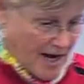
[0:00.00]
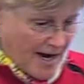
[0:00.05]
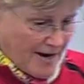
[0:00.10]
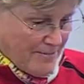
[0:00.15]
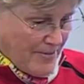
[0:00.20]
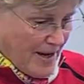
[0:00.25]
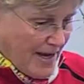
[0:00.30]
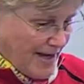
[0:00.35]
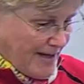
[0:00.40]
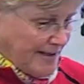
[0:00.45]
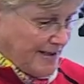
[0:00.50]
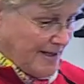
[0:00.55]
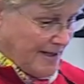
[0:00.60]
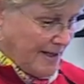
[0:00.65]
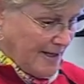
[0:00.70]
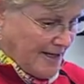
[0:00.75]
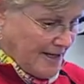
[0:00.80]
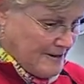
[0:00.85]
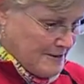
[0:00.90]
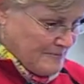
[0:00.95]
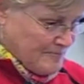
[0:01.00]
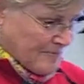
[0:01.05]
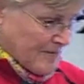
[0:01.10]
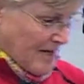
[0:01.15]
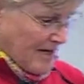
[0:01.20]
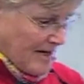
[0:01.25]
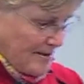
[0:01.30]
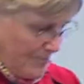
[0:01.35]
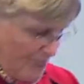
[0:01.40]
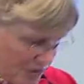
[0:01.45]
iPad
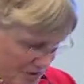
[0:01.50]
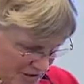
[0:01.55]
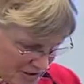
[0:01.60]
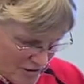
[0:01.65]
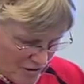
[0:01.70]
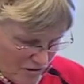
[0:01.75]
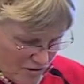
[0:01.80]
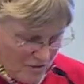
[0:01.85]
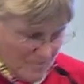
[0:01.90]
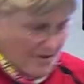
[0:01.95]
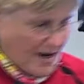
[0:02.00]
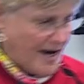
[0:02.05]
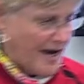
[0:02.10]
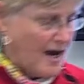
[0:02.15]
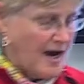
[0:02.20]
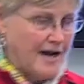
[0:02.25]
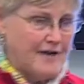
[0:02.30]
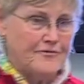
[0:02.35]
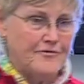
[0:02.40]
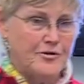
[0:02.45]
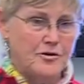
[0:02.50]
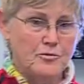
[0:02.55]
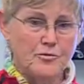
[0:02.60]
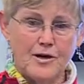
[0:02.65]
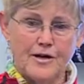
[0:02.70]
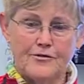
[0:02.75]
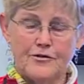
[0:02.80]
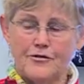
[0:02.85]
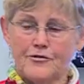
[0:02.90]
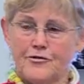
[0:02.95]
and I put it on, or my iPhone.
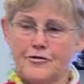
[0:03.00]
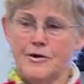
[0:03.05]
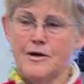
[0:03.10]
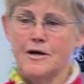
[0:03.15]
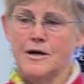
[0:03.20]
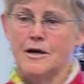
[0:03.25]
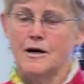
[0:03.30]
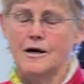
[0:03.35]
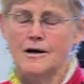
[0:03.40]
We have a free